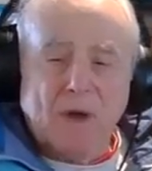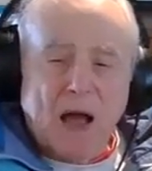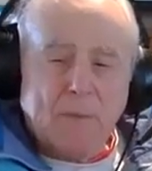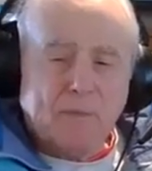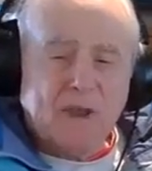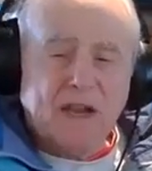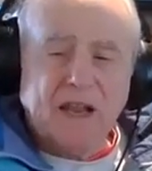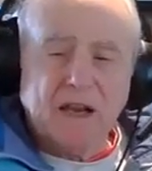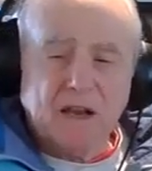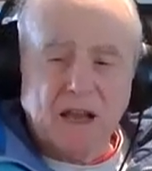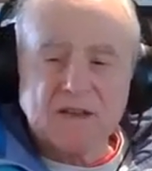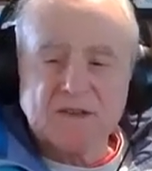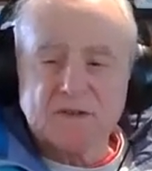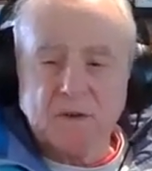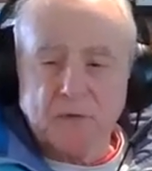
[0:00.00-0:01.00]
I'm getting
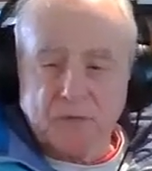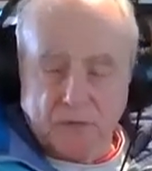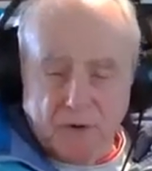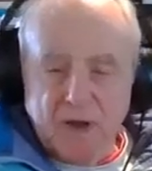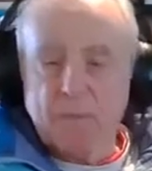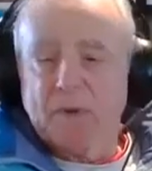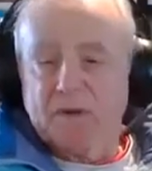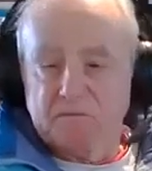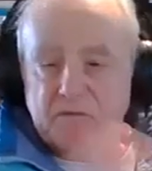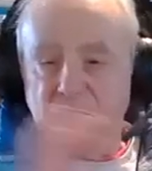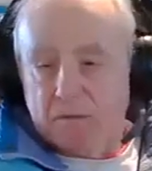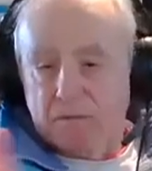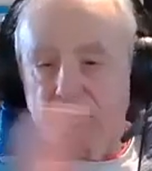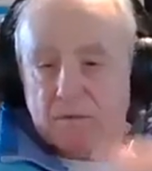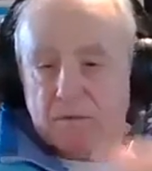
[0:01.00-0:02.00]
less than three, but you
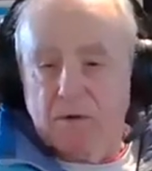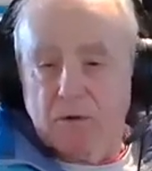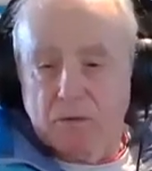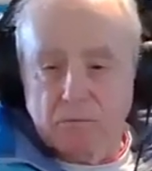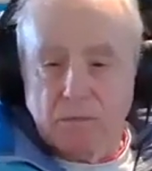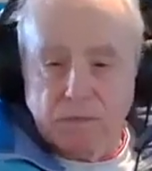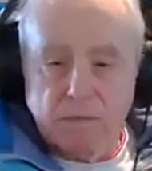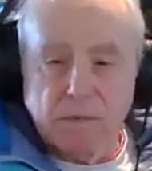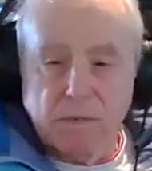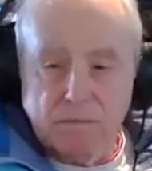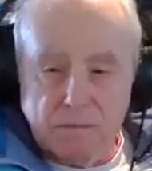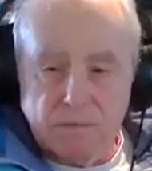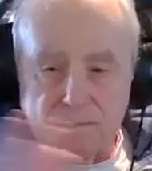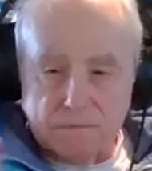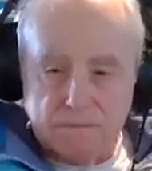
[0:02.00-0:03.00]

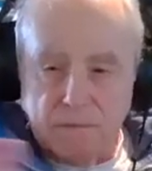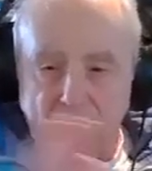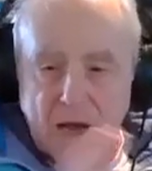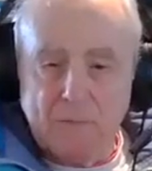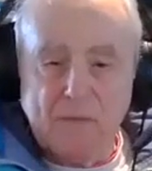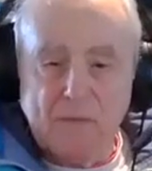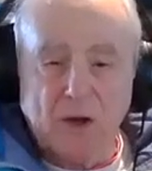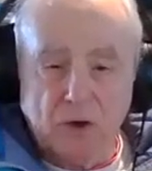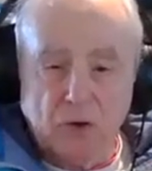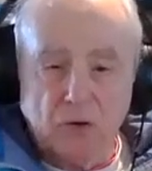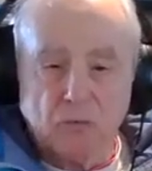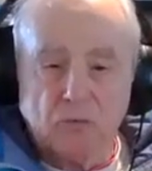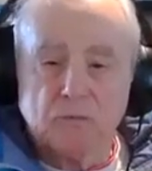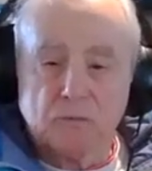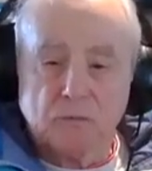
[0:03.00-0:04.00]
know, I'm not
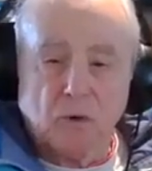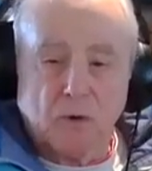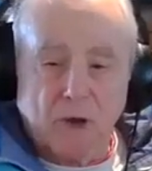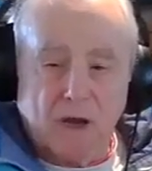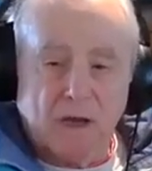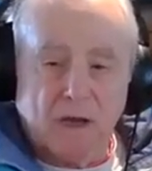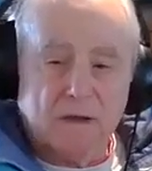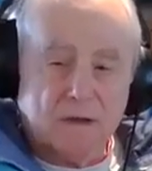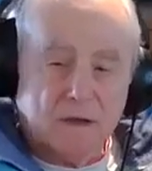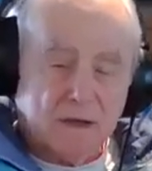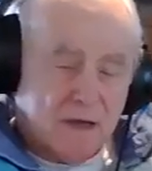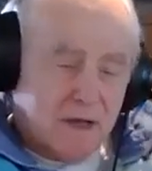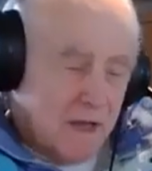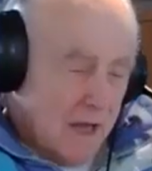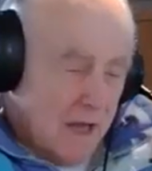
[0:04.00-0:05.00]
you. Okay,
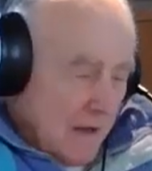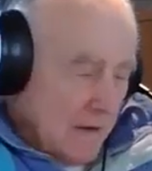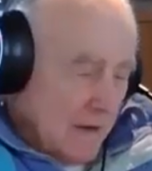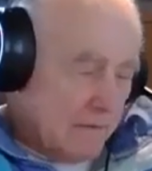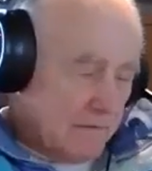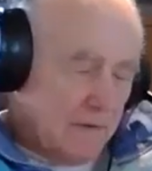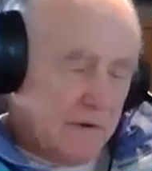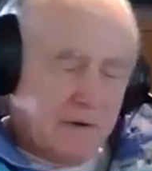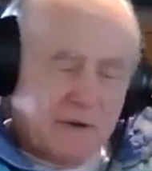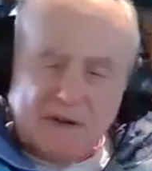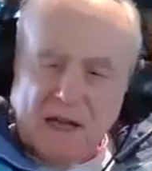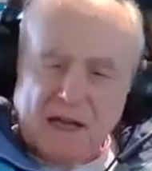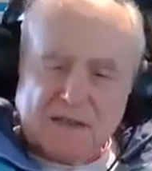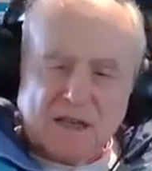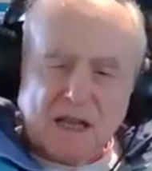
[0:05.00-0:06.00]

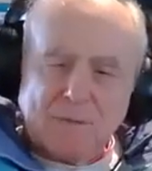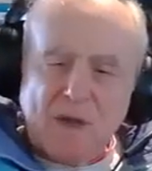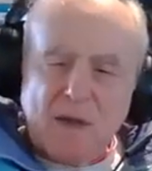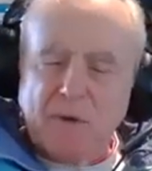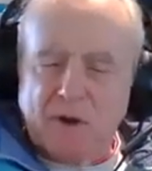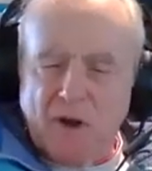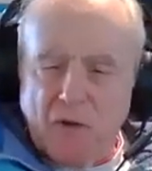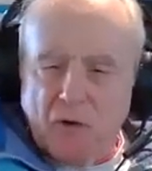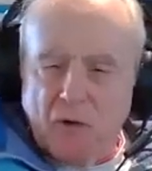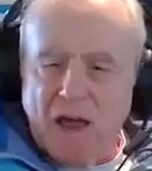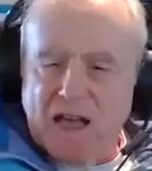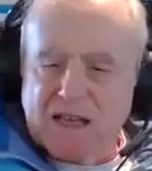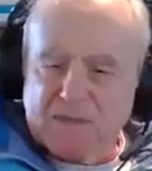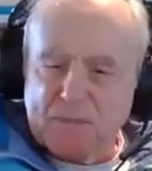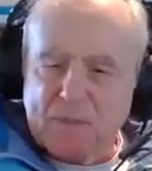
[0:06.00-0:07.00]
it's like maybe other
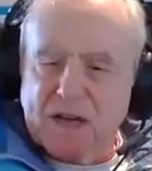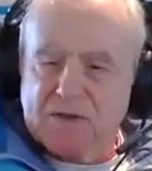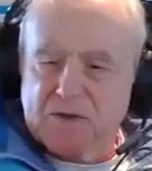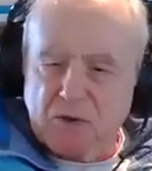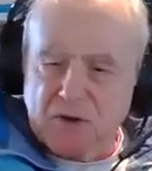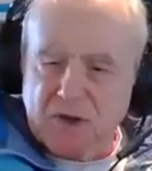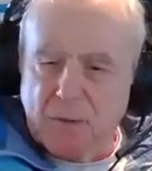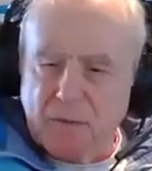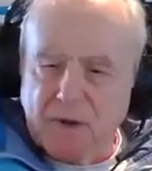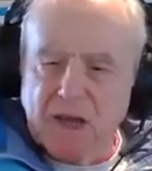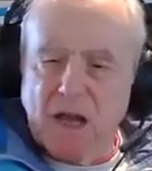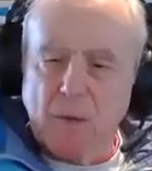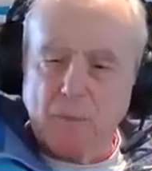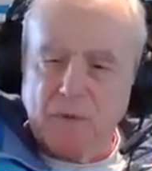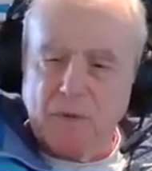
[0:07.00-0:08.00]
aspects are coming
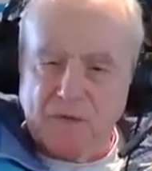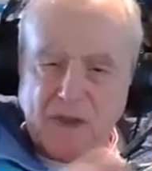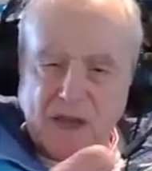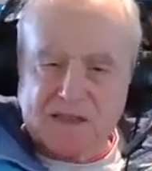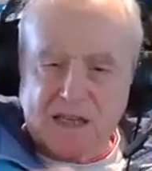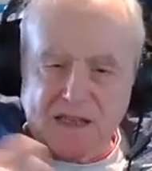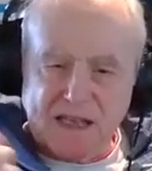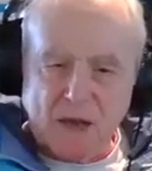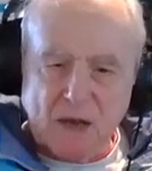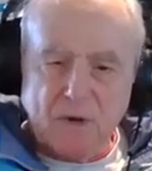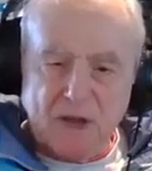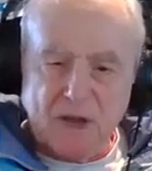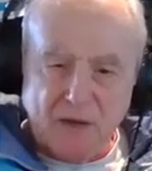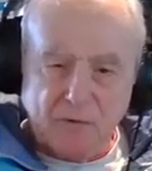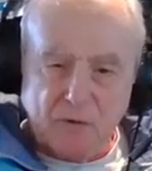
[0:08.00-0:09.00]
up and things like that
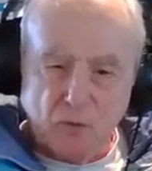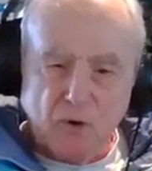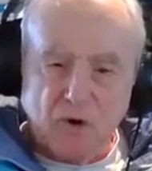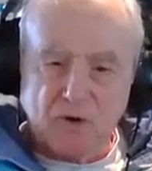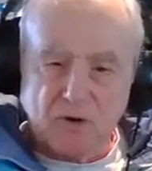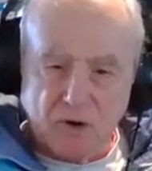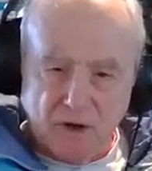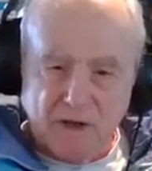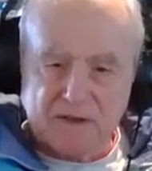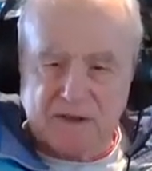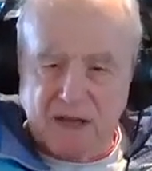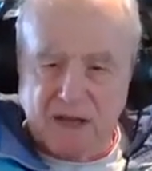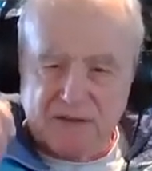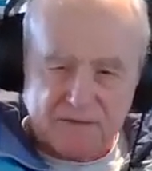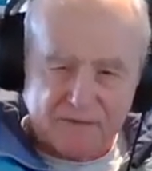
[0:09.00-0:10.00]
we haven't worked on. It's
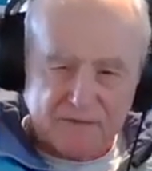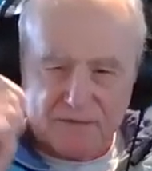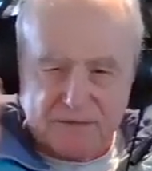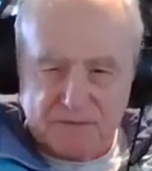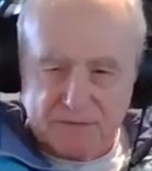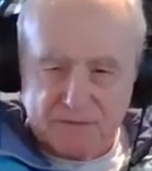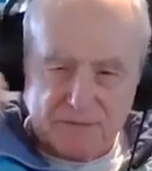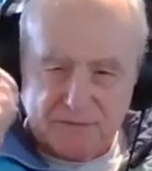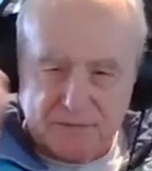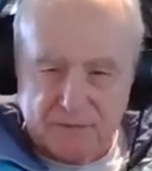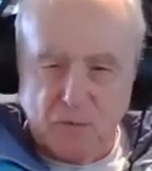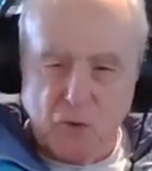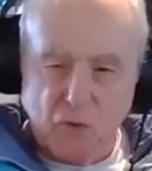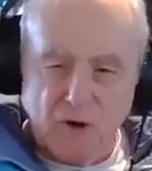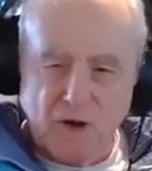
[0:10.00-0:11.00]
it's
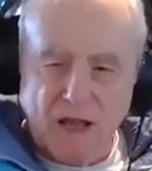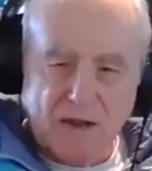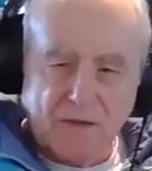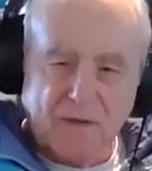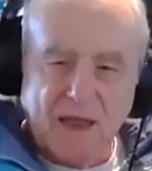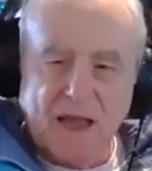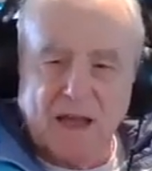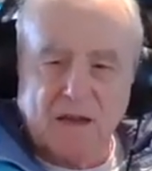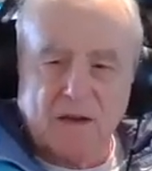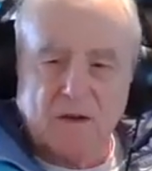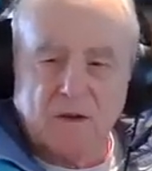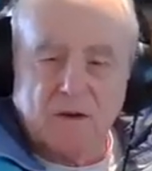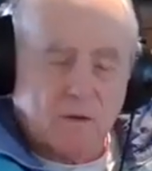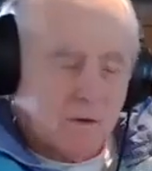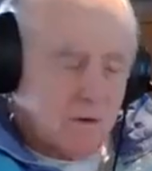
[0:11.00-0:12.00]
more like that
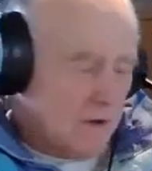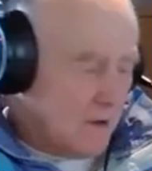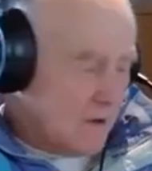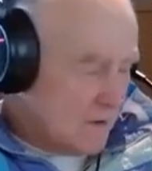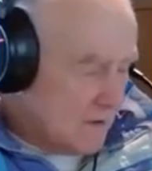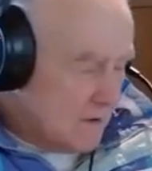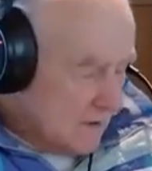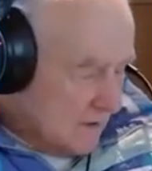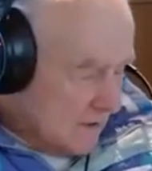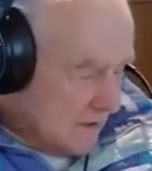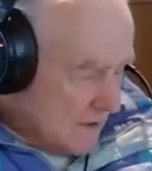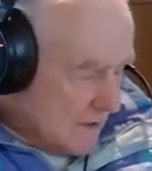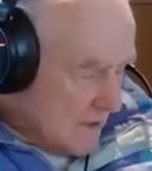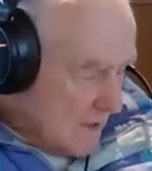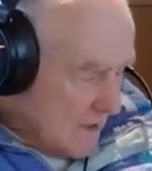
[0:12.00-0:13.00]
here.
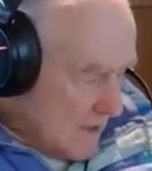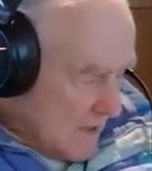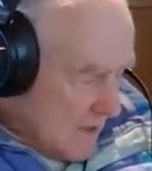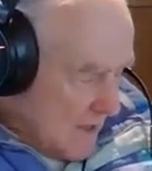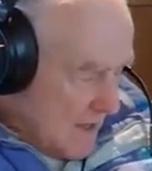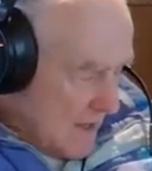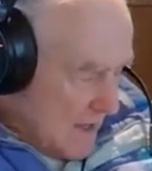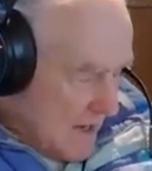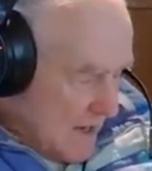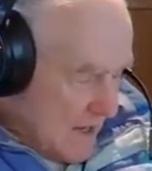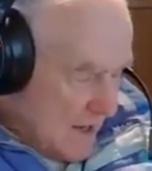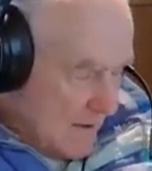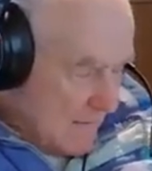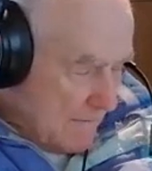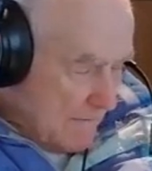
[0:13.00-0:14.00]

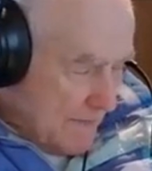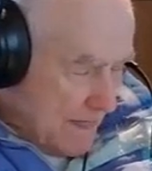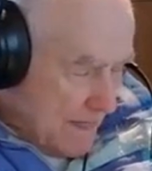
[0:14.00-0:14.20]
Um,